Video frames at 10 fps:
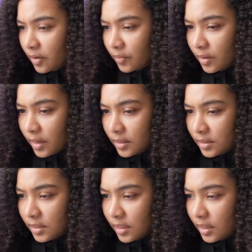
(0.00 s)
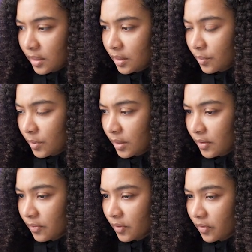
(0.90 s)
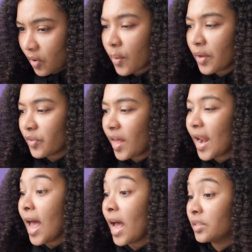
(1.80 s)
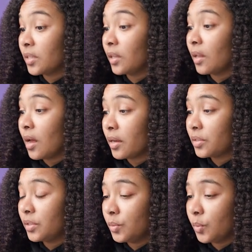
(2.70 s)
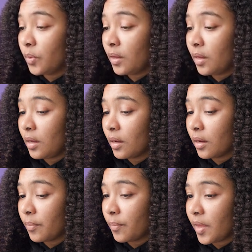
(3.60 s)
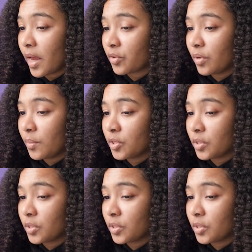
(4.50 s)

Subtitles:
off with that and see what it gives us. Okay, so that adds a lot to the actual image